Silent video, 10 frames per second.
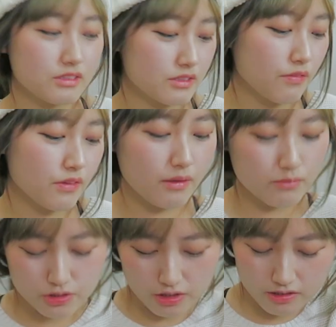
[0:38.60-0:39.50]
stuff that
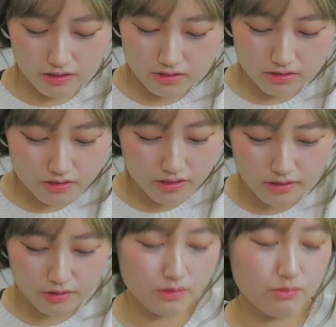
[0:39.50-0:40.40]
I'm sharing
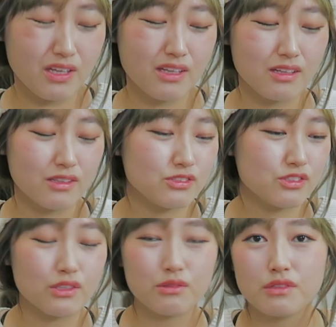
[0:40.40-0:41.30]
today, you can make it on
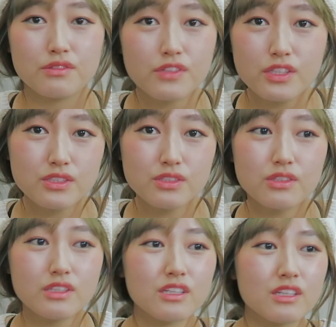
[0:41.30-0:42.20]
January 1st New
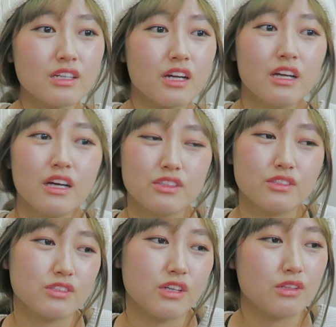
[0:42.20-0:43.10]
Year,
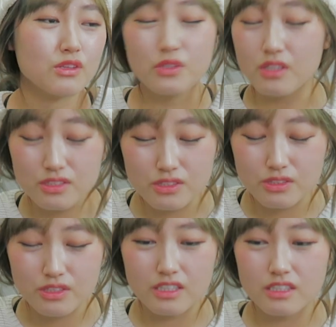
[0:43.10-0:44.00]
Lunar's
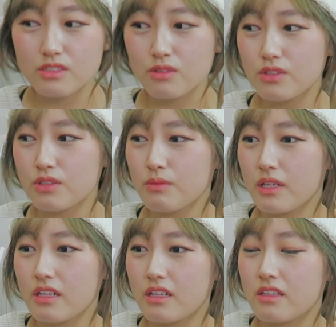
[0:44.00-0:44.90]
New Year's, or you can
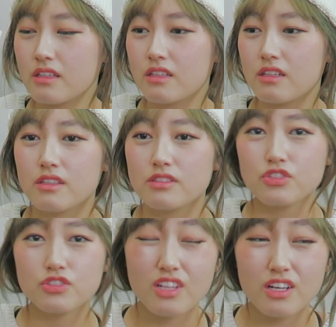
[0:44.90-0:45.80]
make it on the
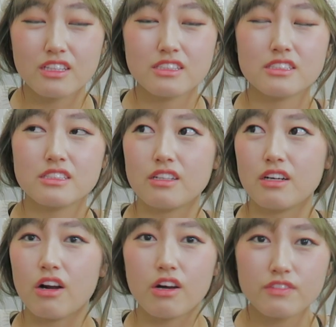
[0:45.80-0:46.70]
Chuseok, that's
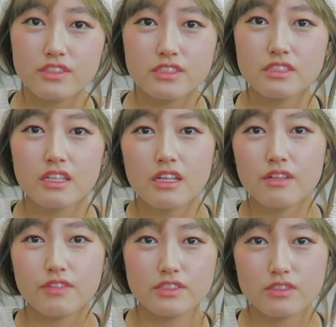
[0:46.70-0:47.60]
the harvest
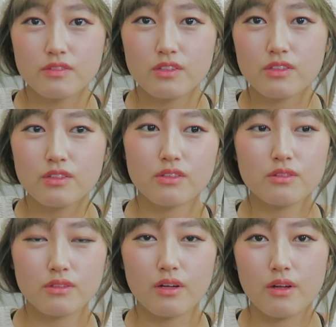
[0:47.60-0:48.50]

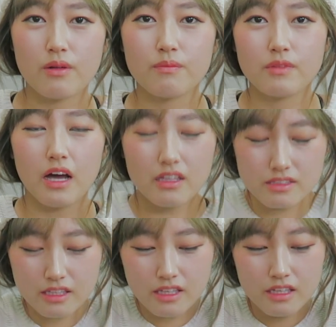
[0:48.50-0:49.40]
festival
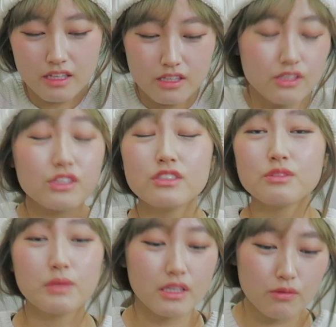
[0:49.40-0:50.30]
holiday. You can
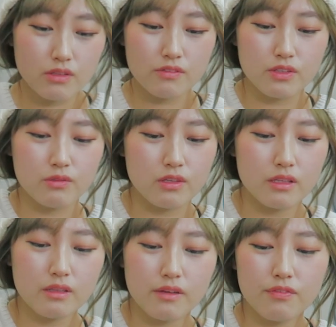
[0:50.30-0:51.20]
just make it whenever you
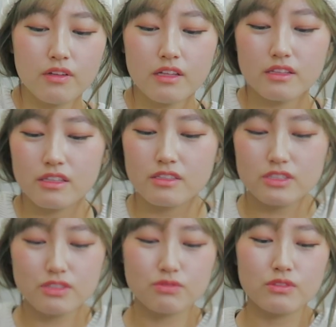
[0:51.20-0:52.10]
want. And I feel like there
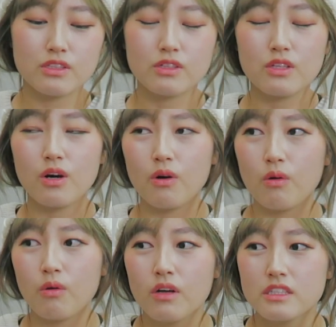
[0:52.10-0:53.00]
is really
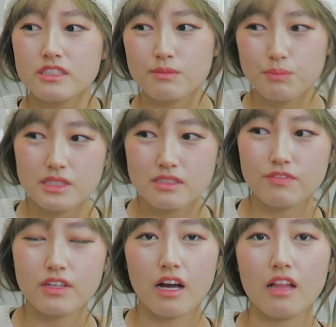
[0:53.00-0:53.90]
no
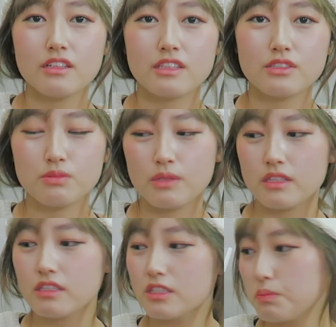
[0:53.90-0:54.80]
specific holiday to
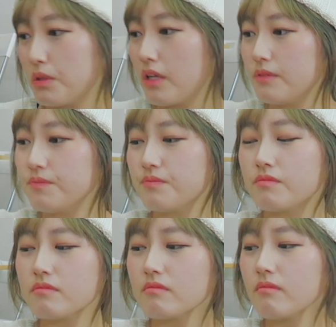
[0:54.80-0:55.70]
make this, but
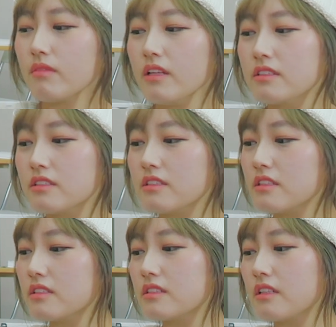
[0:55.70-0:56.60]
and just
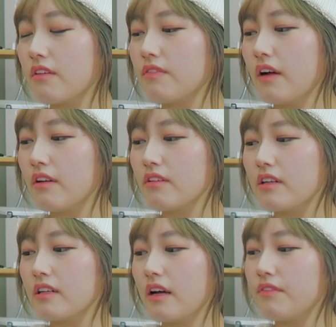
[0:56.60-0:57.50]
the stuff, I don't
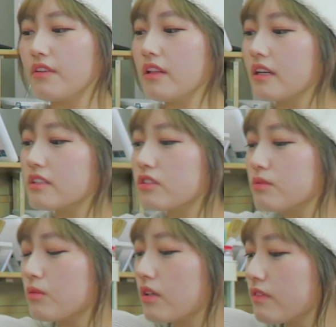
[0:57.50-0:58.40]
know, I feel like it's
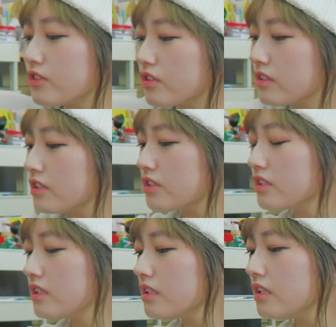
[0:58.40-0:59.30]
just more of a
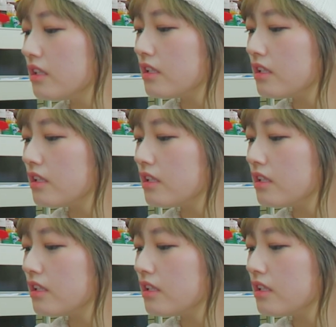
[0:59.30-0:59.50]
tradition